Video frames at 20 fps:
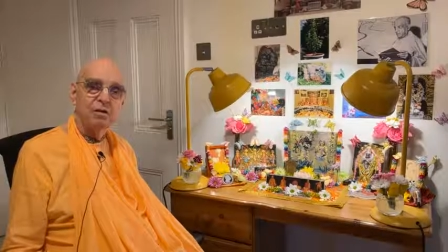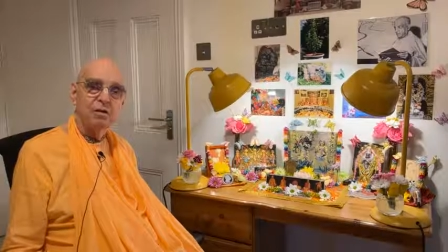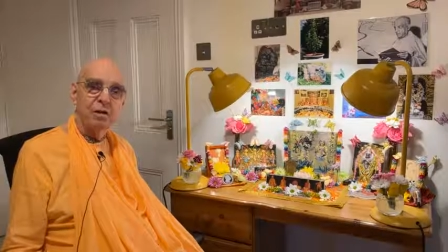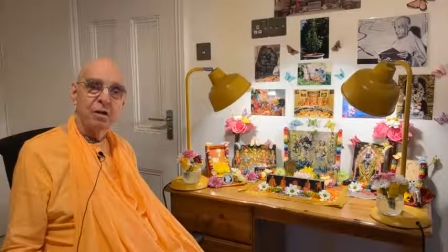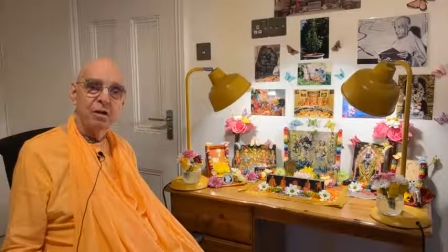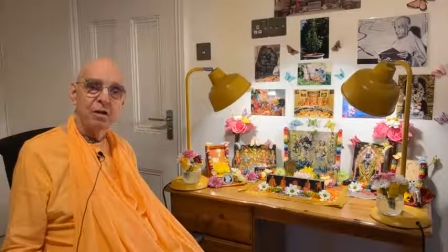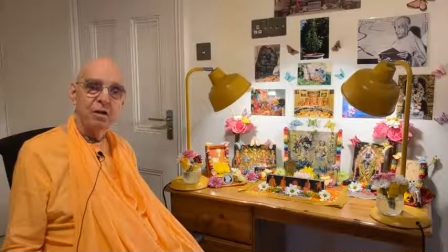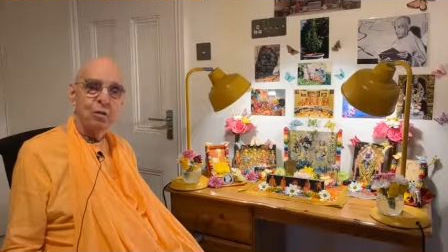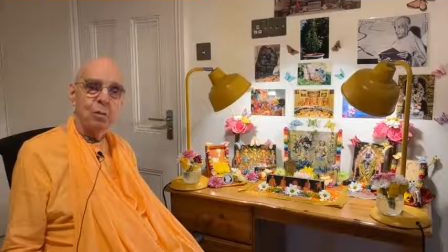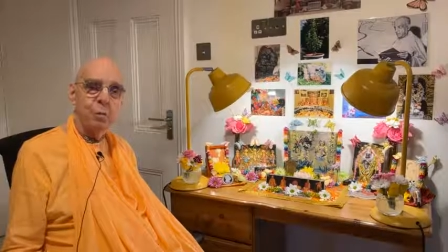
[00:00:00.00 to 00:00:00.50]

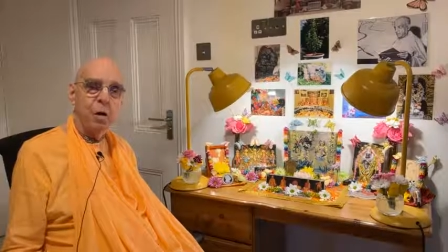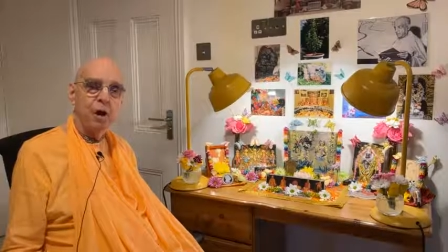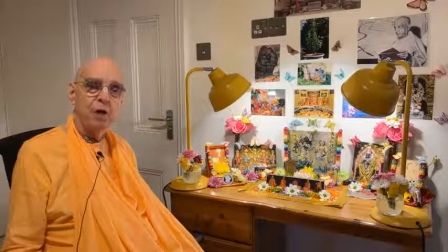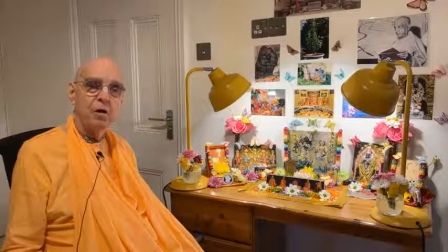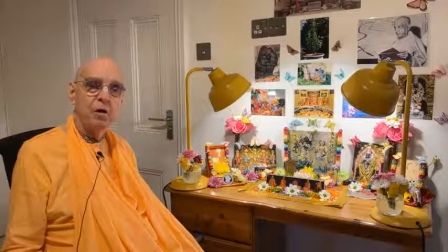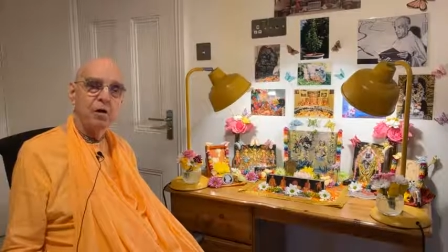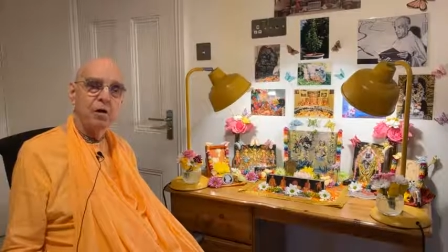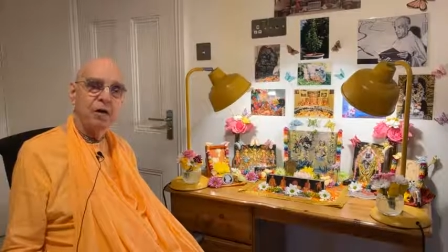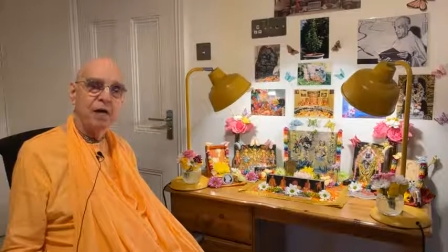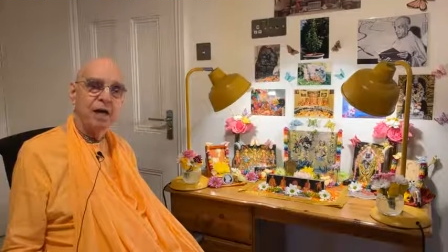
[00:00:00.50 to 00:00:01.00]
trying to
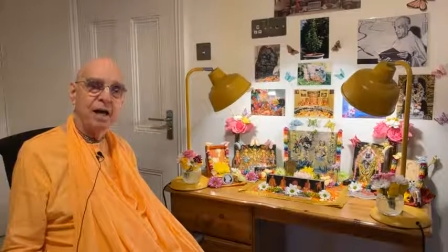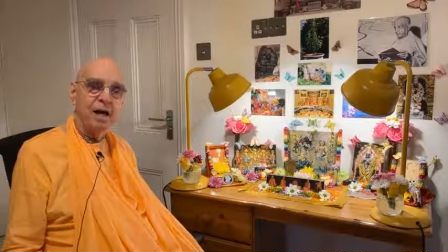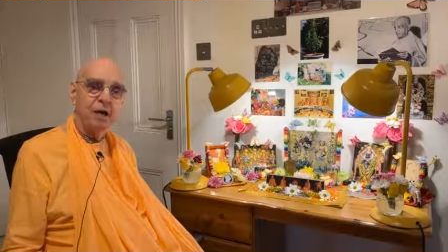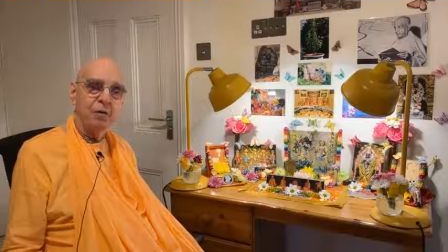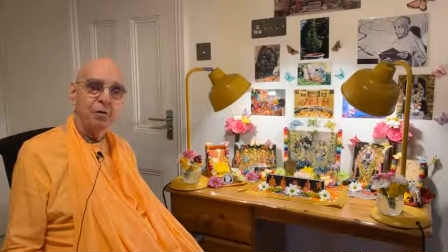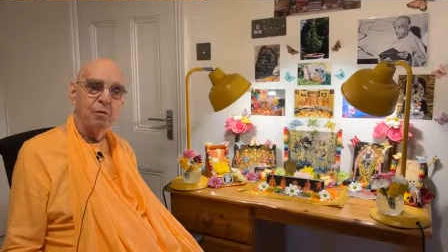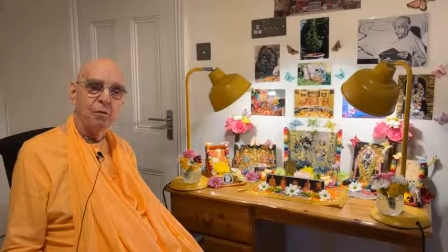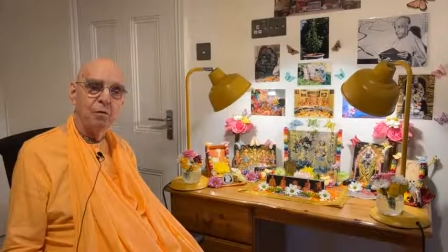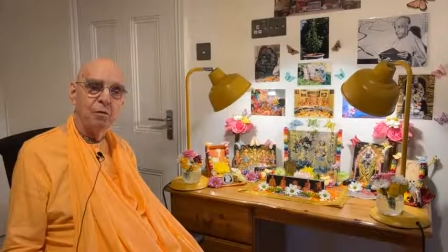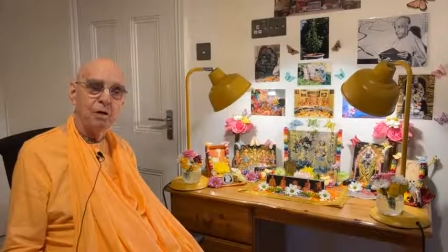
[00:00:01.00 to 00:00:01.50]
water it
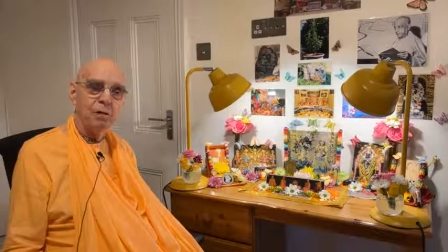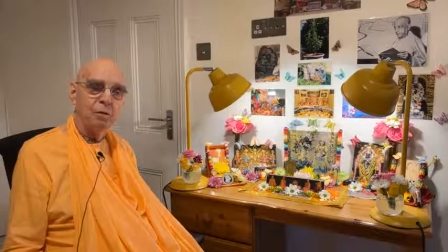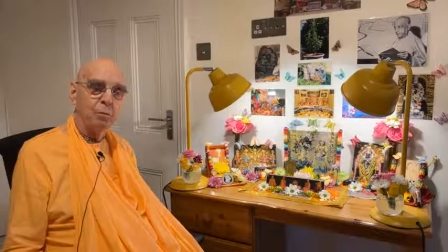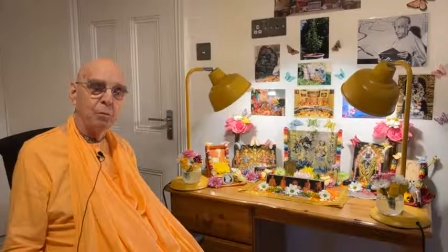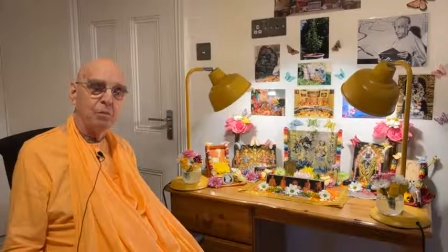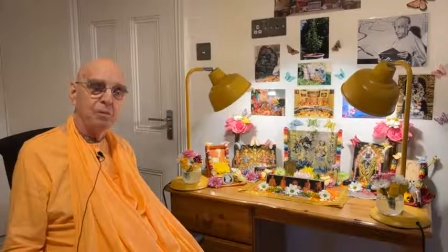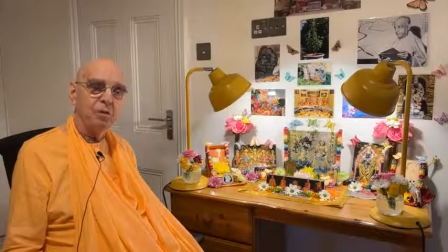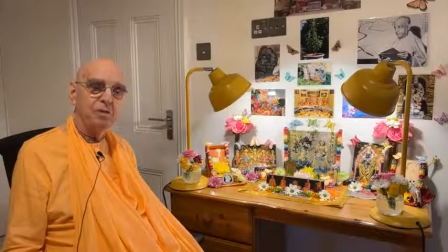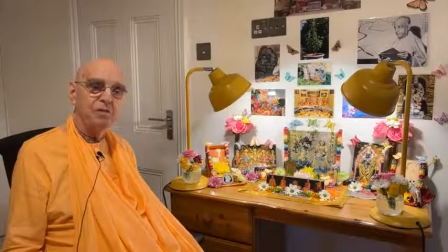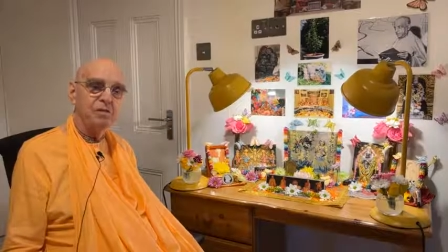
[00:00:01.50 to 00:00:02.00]
down
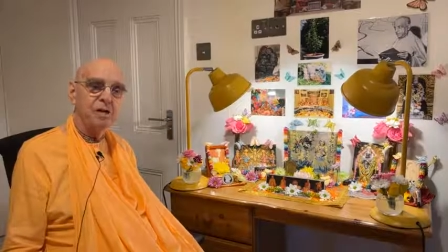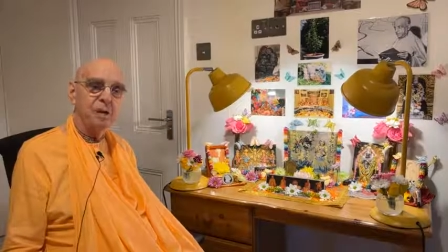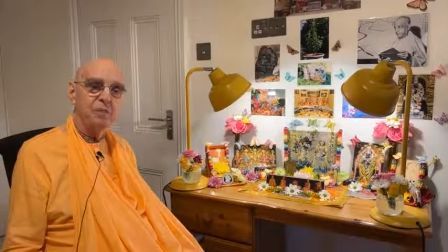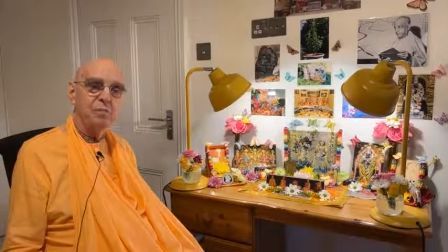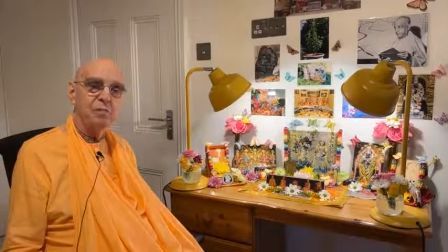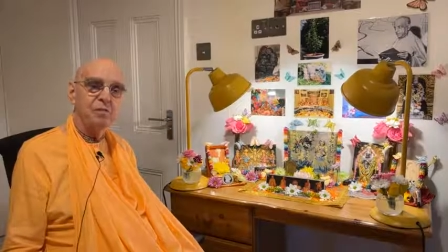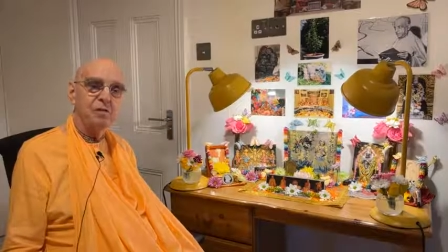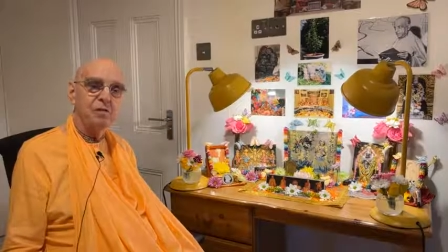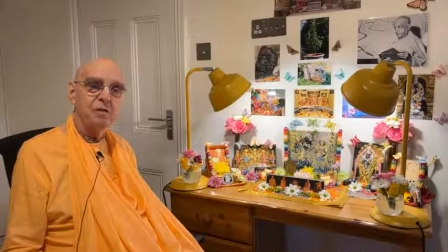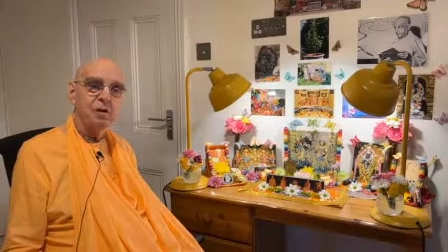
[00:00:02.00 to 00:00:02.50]
with
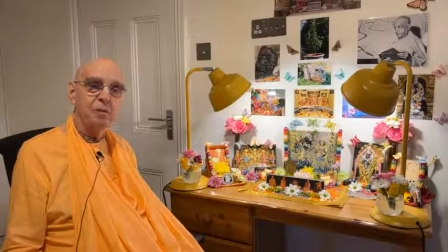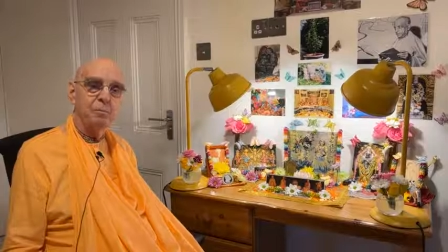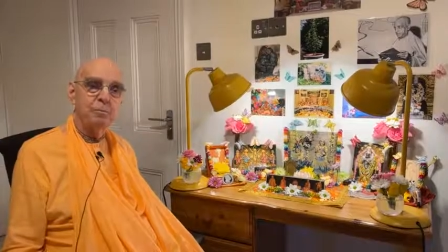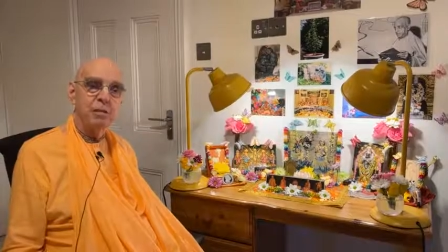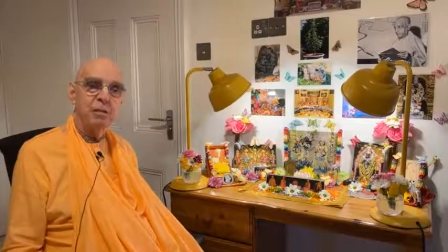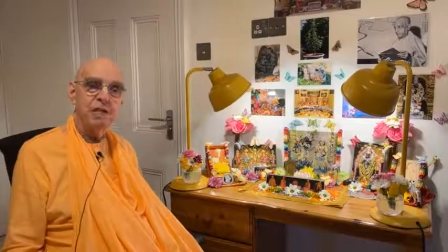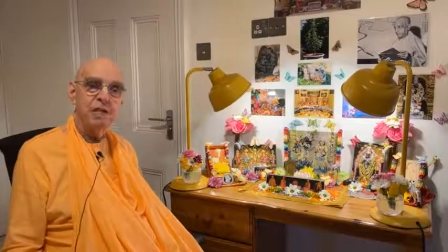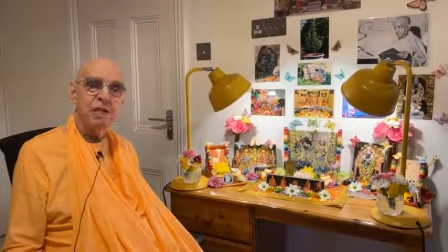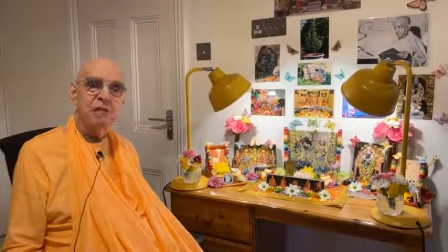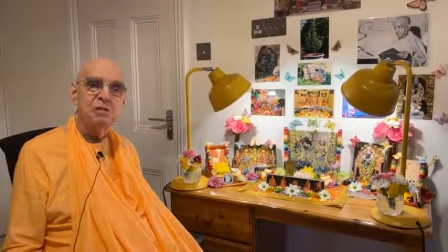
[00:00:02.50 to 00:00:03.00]
conception it'll
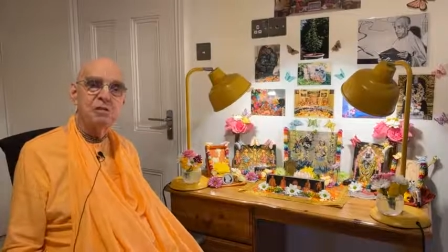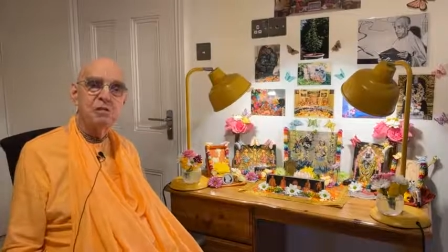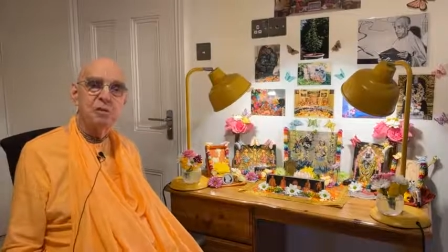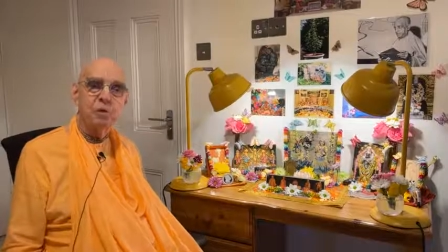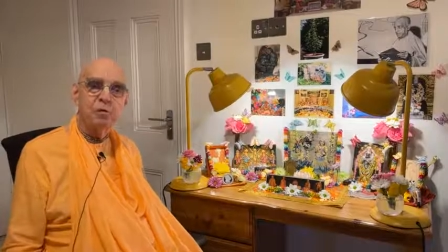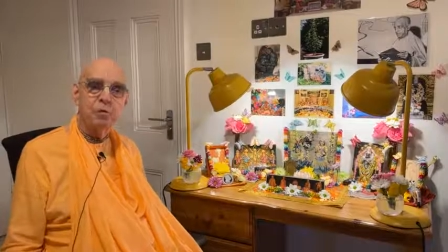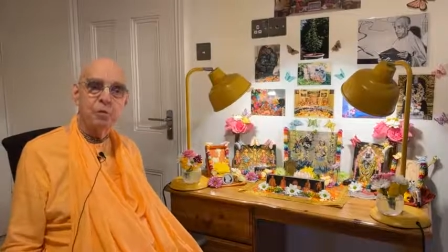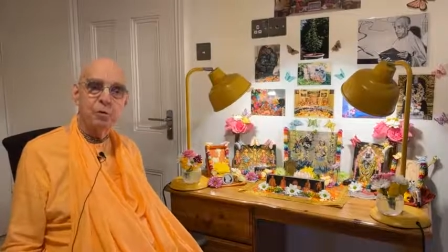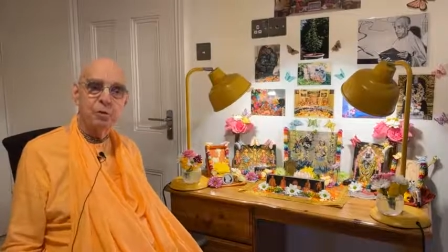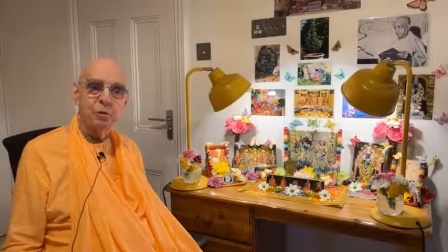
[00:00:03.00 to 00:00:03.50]
be
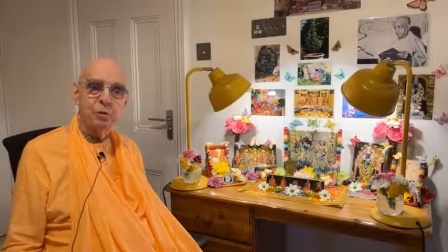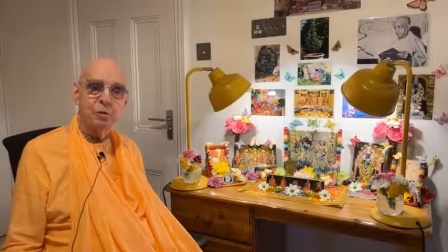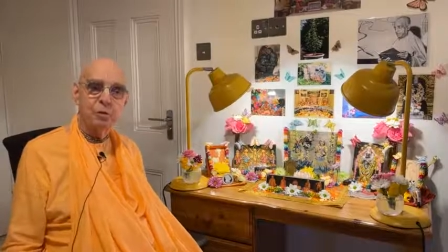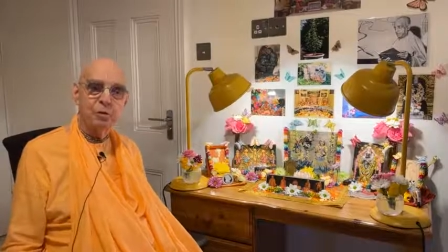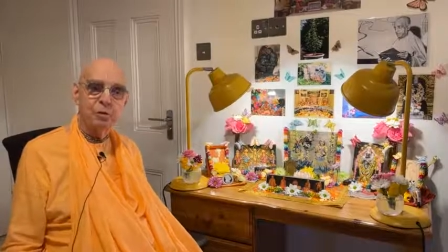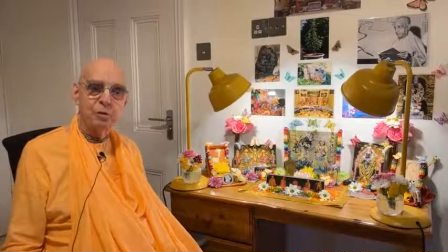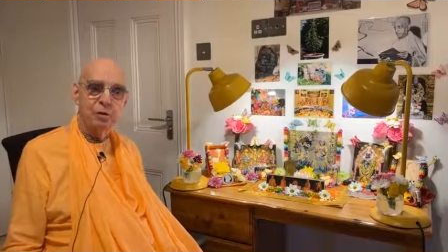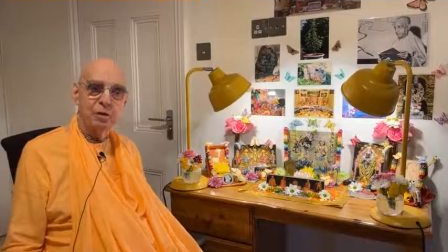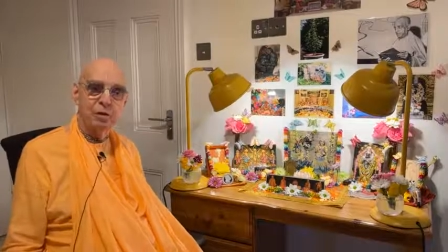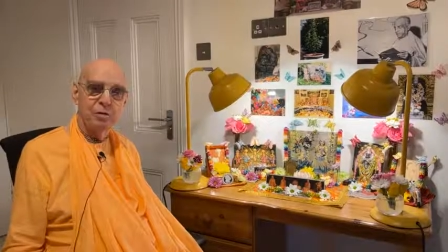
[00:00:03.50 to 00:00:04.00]
easier for
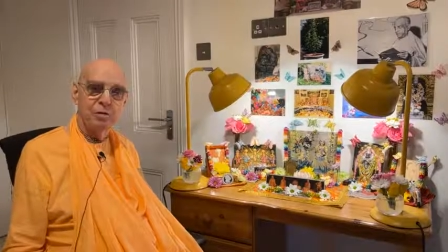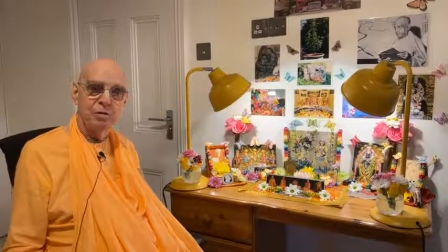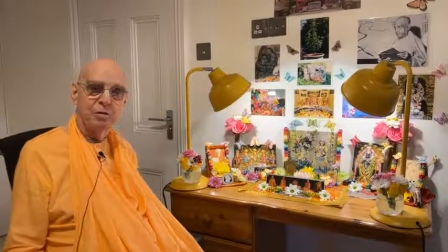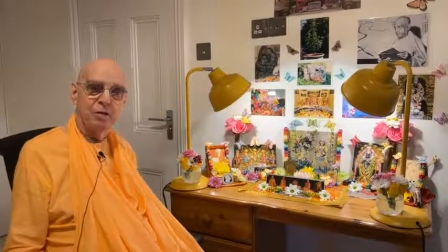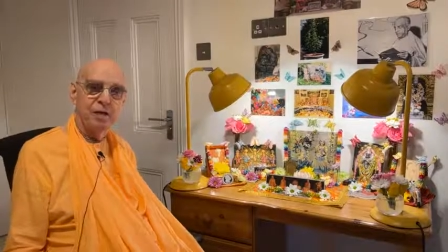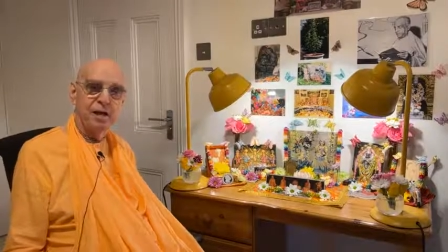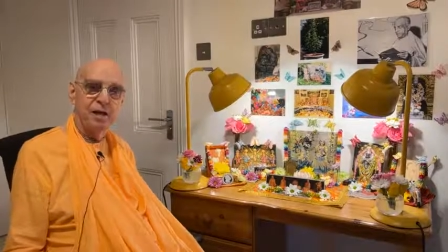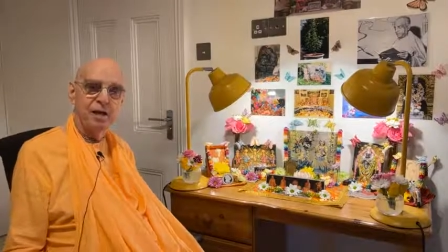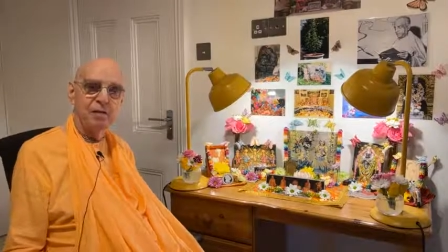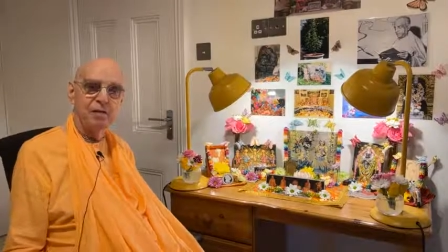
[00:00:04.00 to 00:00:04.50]
people to
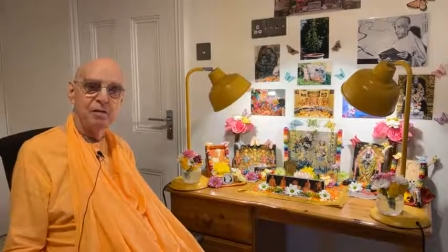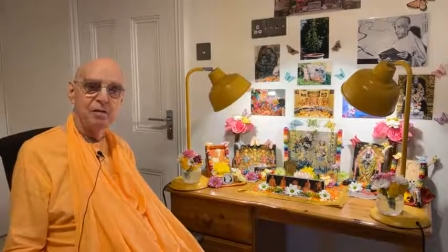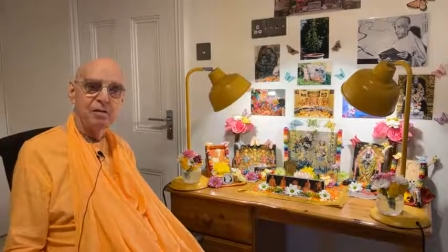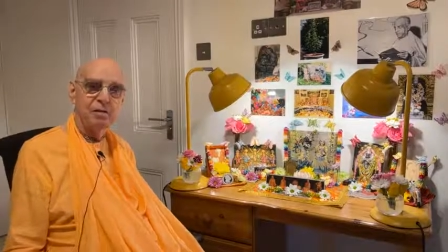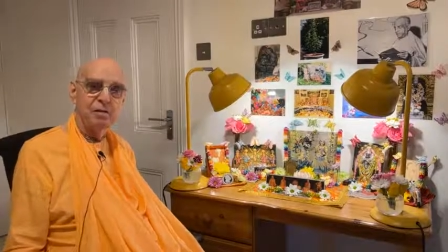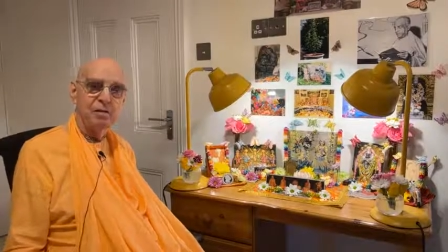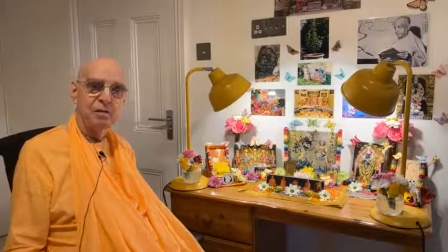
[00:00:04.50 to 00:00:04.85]
understand.